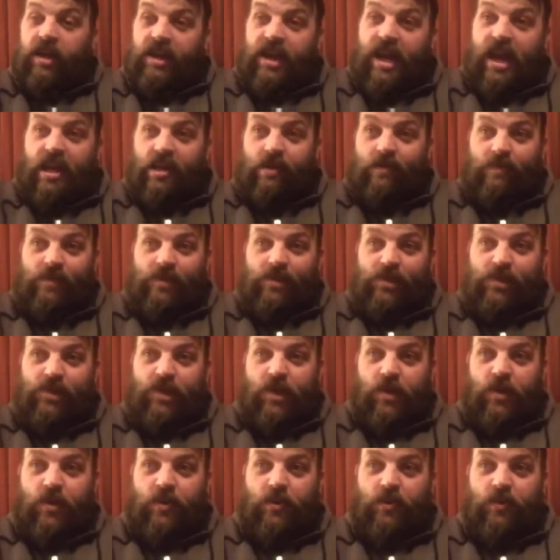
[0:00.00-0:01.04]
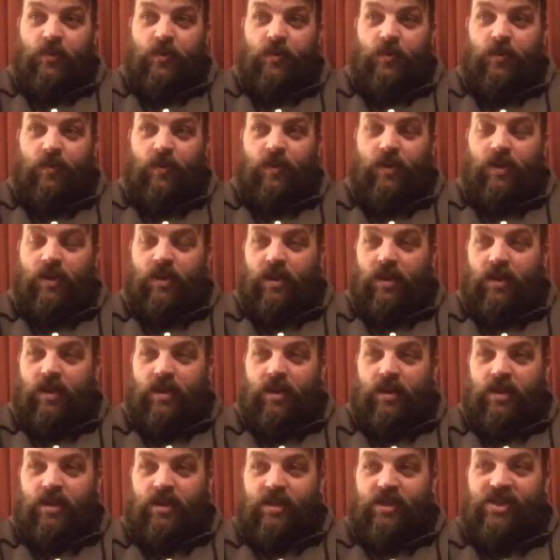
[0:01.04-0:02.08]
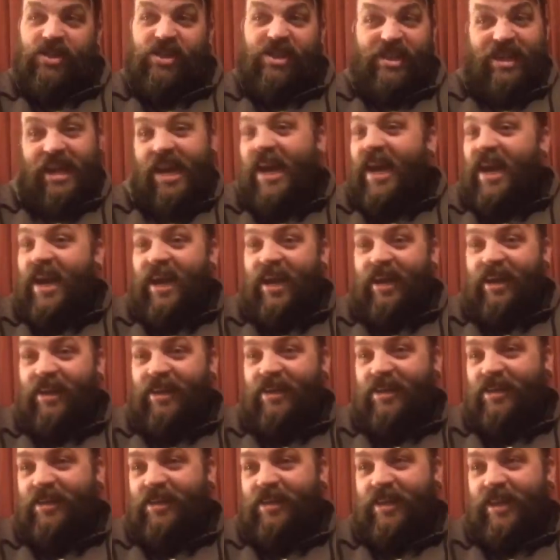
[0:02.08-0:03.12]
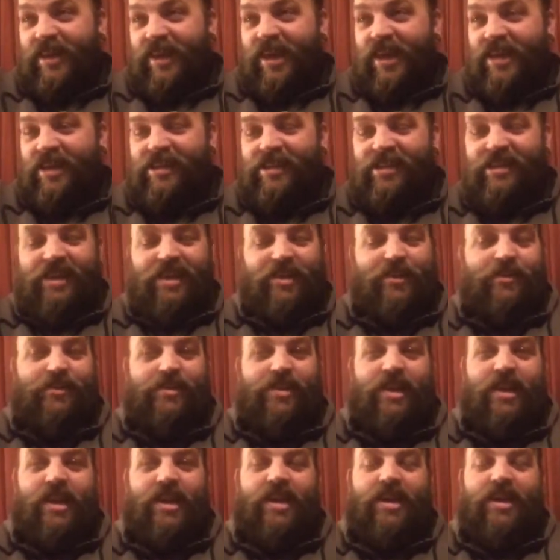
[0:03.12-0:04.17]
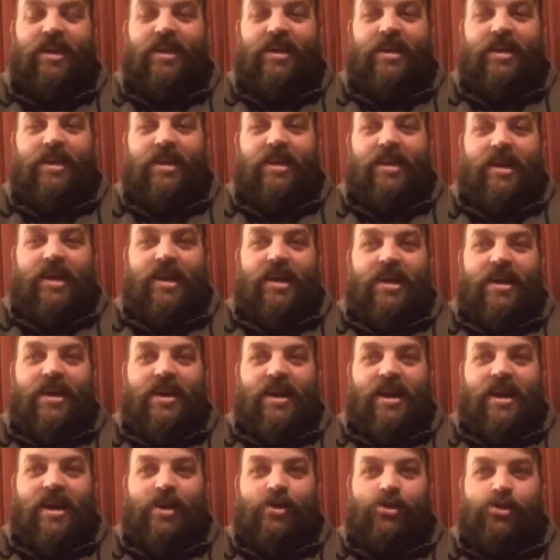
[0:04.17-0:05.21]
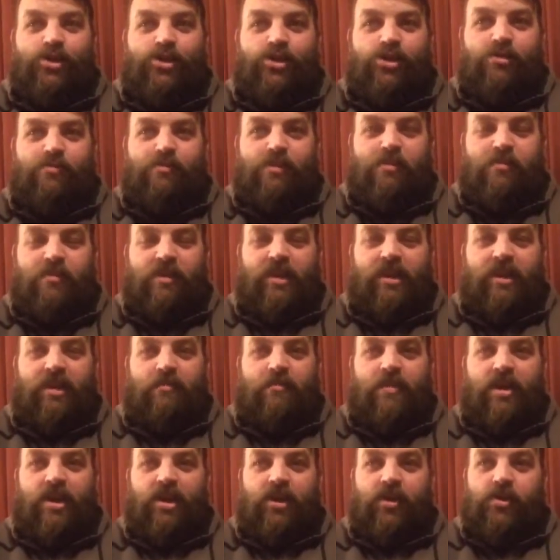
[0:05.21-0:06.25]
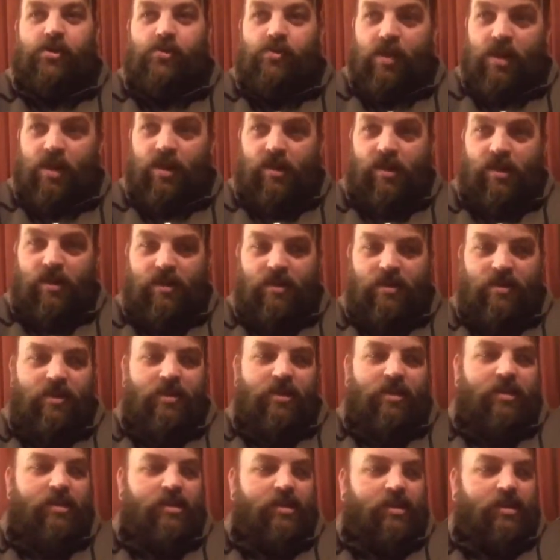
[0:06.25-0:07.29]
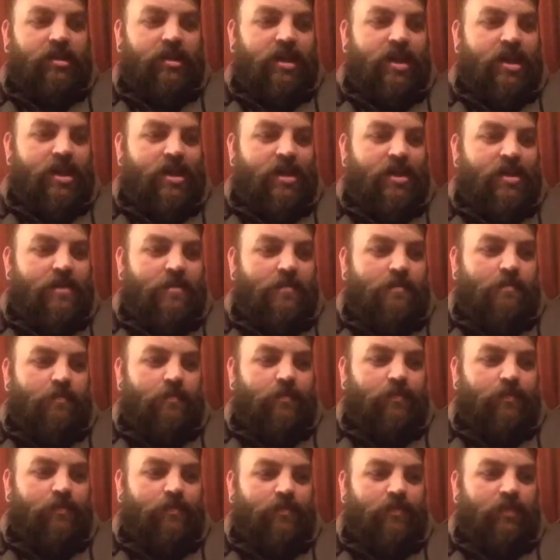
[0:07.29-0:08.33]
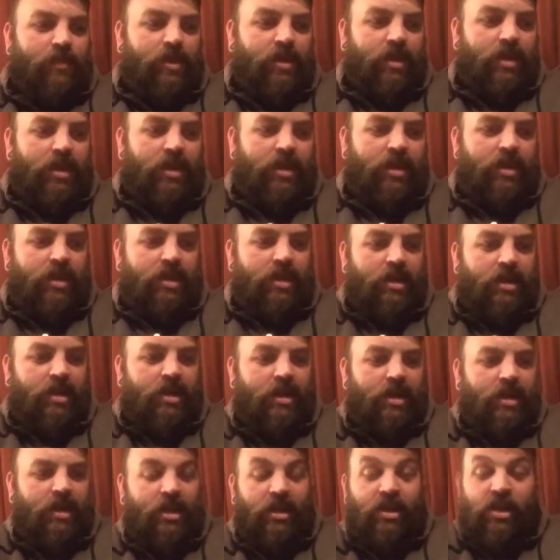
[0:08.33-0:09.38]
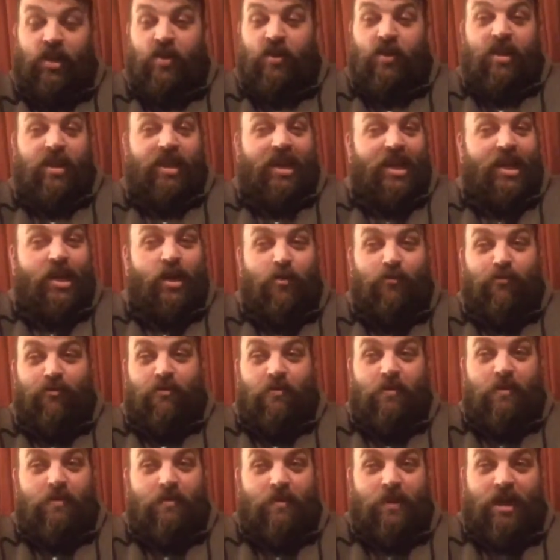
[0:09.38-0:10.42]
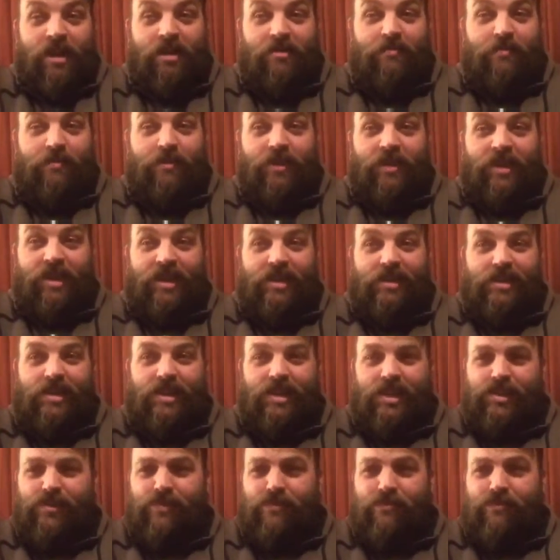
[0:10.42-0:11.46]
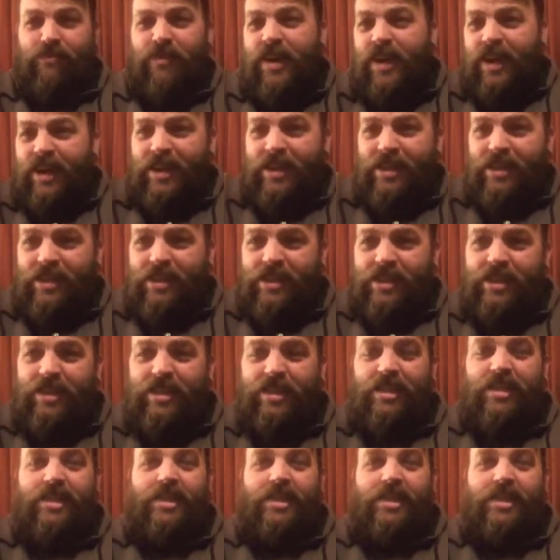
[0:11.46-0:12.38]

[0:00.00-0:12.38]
Yeah, so today, I guess, later today, I should be meeting my new trainer. The only thing I know from about him really is he's from Vegas.